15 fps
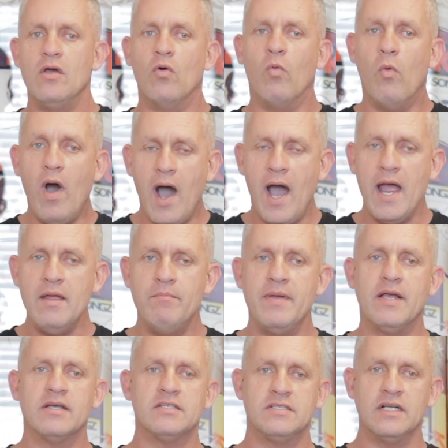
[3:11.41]
Why?
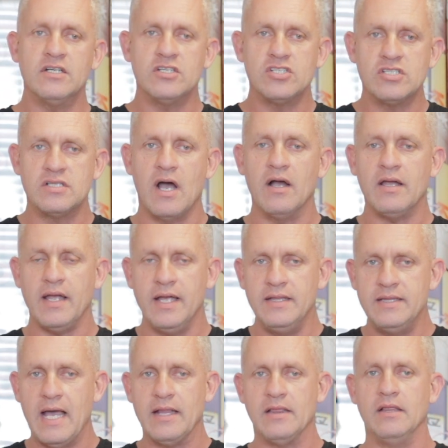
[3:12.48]
Because they're stuck
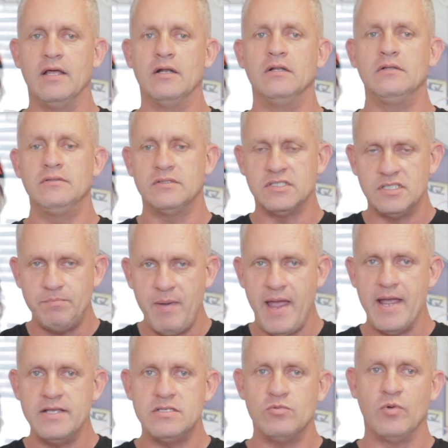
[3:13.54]
in that little
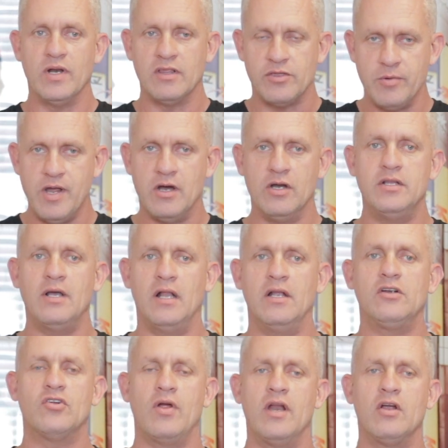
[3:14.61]
space with a
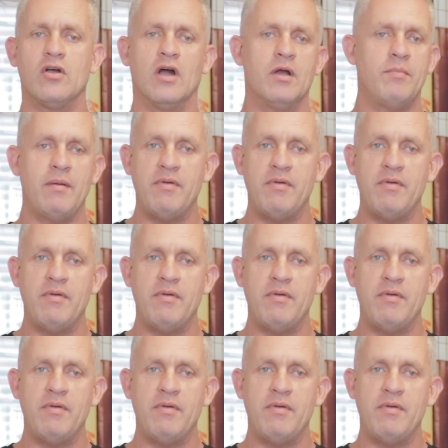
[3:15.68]
$300 credit card,